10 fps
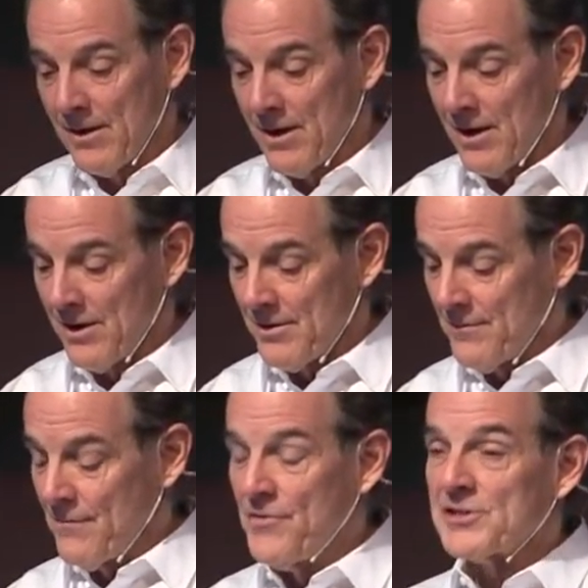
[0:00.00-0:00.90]

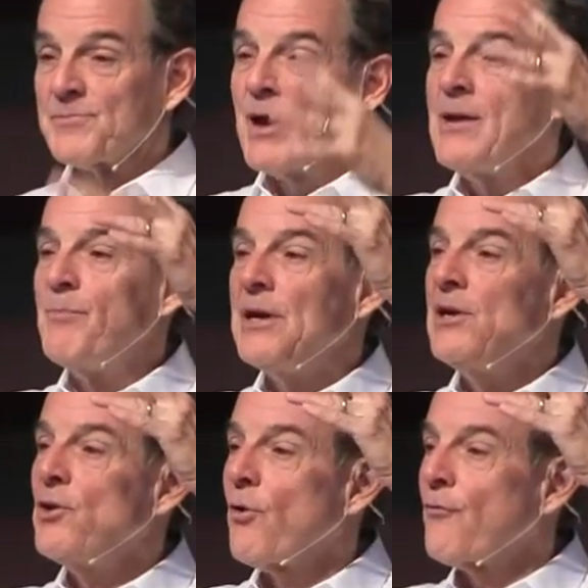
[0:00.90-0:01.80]
Uh, this may
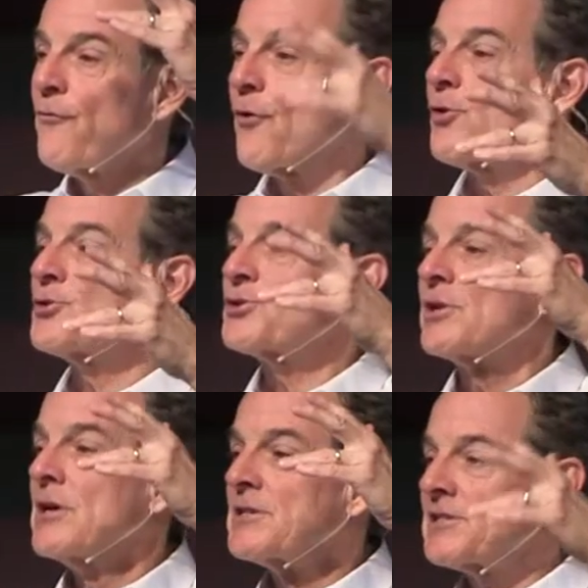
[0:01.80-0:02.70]
be your
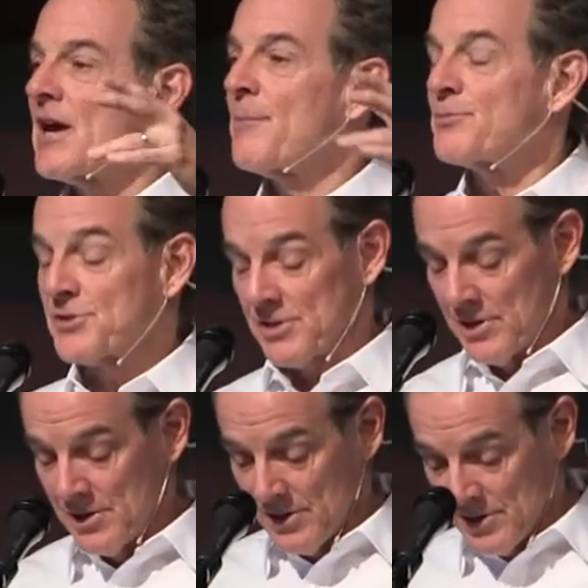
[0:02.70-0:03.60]
first steps
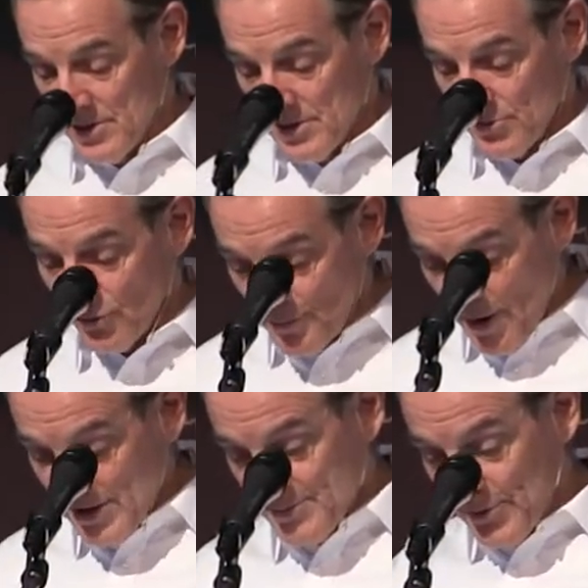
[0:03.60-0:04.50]
toward the
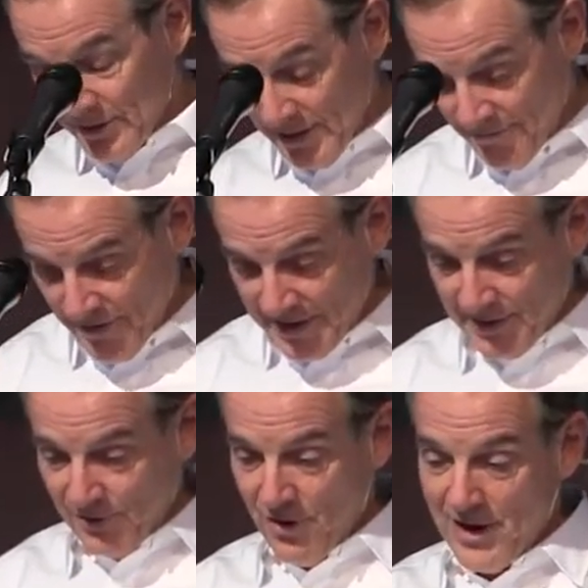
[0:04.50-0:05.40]
possibility of
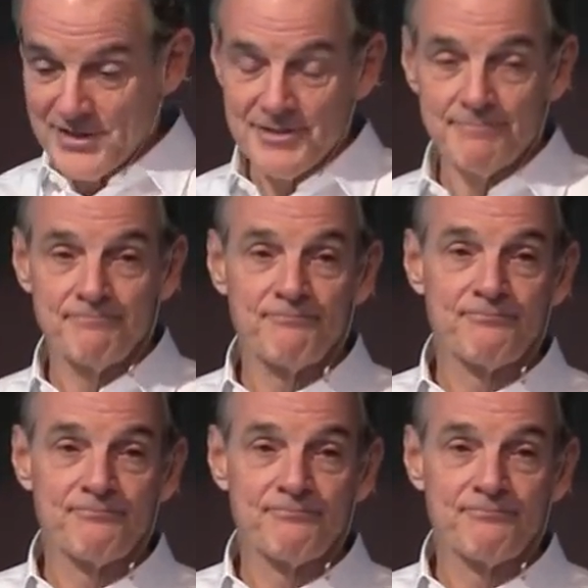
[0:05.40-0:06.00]
faith in Christ.